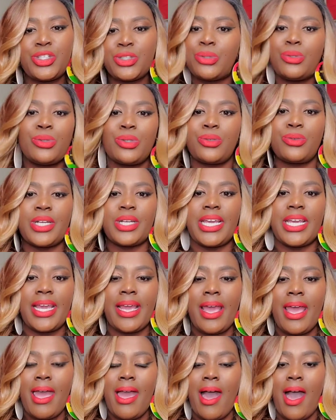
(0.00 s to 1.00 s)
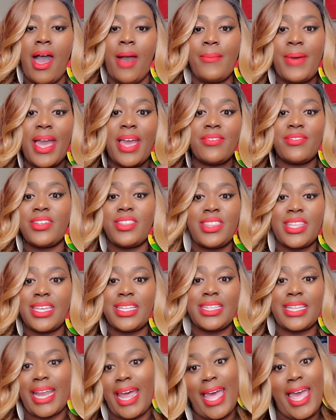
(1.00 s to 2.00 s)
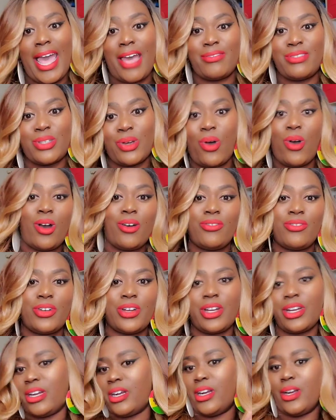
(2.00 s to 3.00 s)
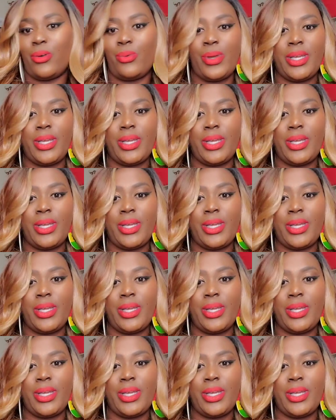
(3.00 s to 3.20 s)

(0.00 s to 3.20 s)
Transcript: jewelry, everything that I have to offer.